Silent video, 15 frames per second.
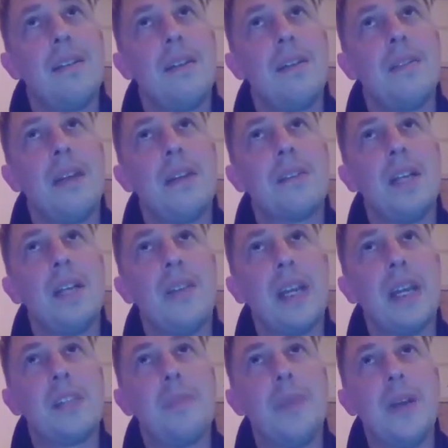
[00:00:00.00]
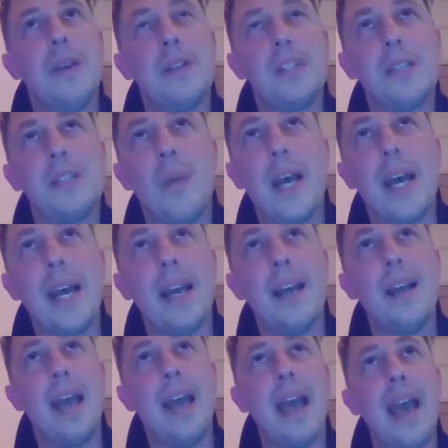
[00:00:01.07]
kind of experiences
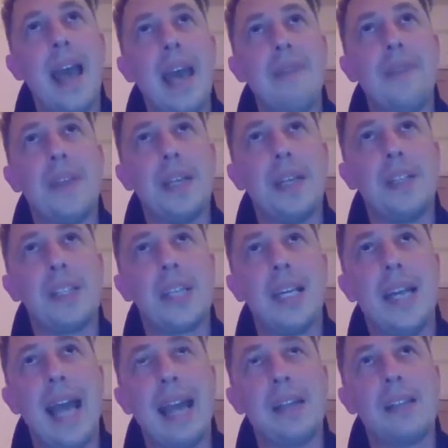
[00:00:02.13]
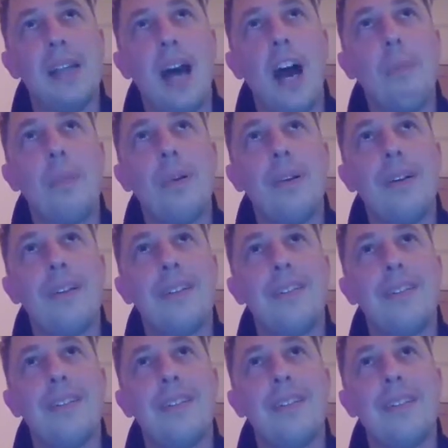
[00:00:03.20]
where everything just connects up
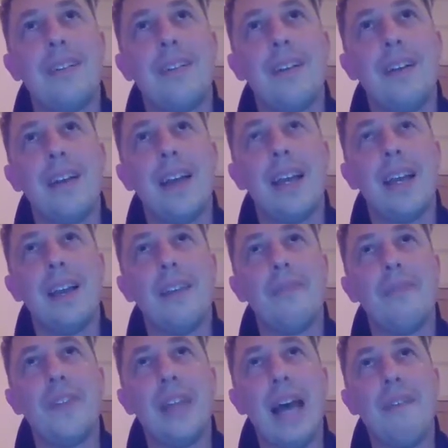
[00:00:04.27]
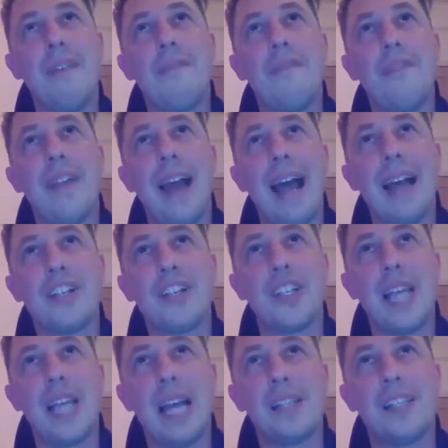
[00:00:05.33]
for that flash,
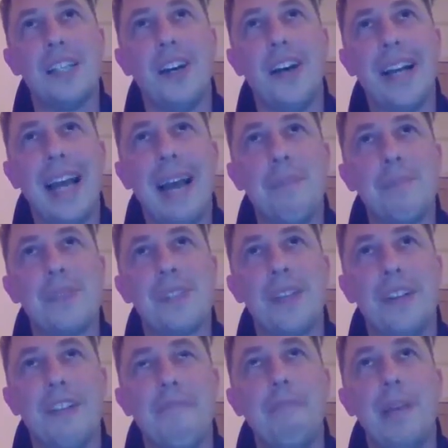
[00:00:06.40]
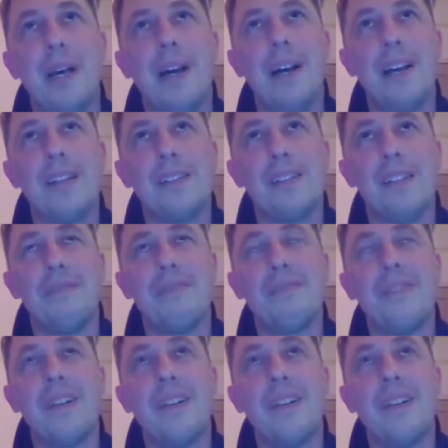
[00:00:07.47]
that synapse kind of burst of